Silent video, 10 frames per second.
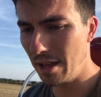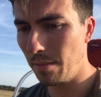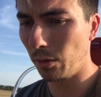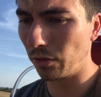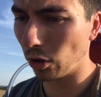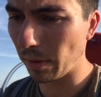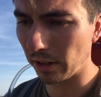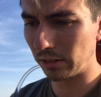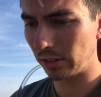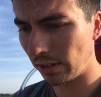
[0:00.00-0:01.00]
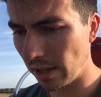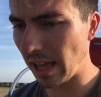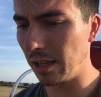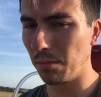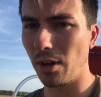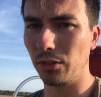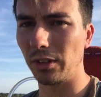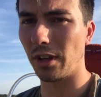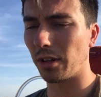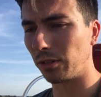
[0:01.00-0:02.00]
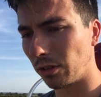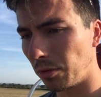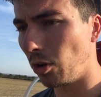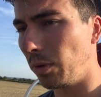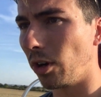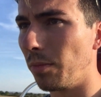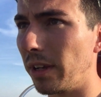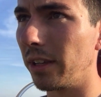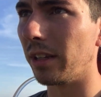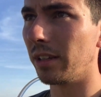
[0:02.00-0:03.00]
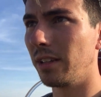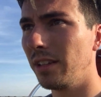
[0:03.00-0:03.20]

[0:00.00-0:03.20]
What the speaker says: But we've got about 8 miles to go, so I'm hoping I'll make it.